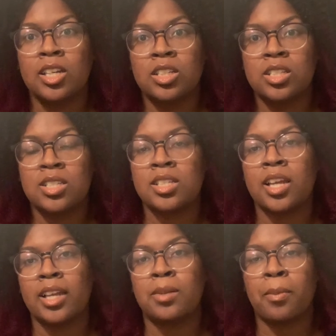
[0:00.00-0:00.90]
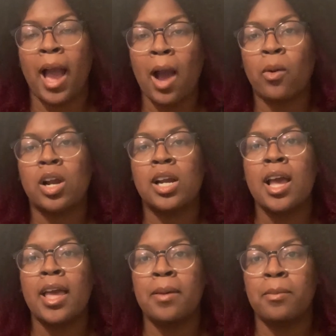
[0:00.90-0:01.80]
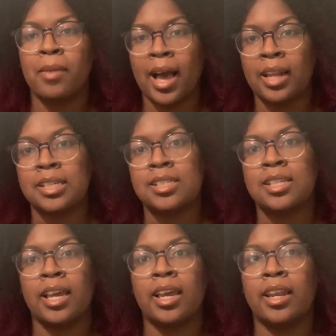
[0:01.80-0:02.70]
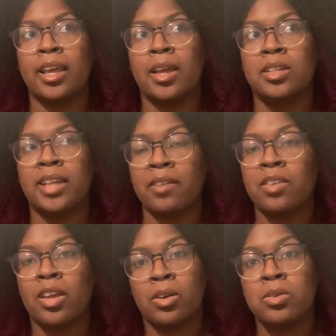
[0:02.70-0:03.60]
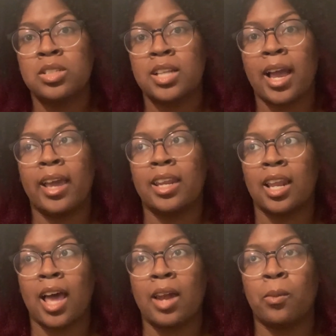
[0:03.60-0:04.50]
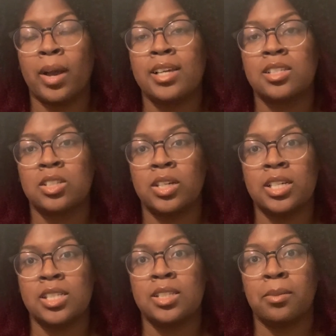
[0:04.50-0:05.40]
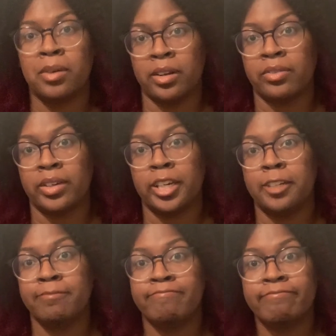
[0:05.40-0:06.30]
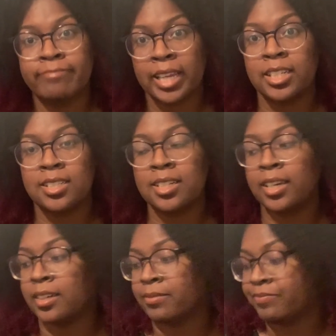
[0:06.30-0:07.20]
distinct power imbalance, and David used that in a lot of ways to his benefit. He just did.